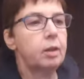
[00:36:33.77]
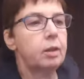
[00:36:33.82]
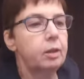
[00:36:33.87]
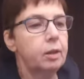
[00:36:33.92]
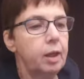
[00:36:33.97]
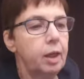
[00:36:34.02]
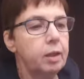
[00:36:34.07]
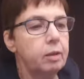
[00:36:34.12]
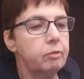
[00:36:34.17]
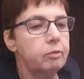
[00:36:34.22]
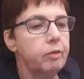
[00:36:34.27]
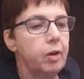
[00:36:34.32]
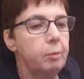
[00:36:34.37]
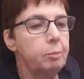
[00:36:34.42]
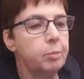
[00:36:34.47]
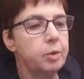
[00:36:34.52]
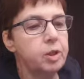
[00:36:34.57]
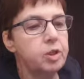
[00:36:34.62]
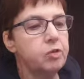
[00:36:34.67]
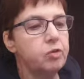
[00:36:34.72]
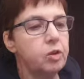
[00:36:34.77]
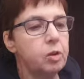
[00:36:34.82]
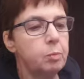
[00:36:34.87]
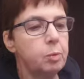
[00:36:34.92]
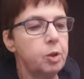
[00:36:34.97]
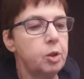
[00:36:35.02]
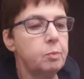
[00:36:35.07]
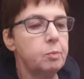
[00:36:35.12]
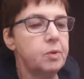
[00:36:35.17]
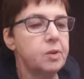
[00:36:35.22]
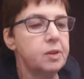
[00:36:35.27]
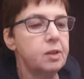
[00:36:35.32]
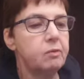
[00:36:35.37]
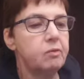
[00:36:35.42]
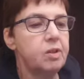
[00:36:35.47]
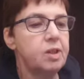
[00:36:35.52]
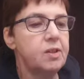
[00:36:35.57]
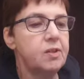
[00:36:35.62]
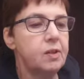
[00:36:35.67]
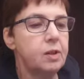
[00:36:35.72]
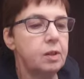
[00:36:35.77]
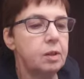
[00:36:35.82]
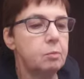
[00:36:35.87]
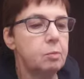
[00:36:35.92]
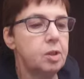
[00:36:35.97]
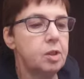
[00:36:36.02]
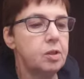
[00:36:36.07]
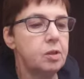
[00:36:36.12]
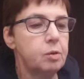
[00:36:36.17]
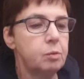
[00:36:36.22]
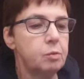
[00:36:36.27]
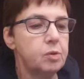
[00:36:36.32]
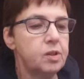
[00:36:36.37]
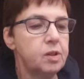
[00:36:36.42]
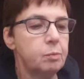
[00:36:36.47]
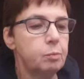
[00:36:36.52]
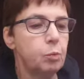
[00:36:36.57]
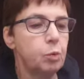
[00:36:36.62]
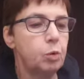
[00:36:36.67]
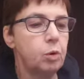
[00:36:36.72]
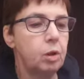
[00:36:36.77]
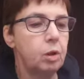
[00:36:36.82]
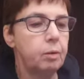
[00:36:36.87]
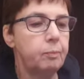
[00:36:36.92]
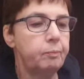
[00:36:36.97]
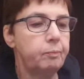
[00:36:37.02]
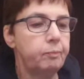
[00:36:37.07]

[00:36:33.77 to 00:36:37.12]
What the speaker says: gather fabrics for the purpose of easing them into a smaller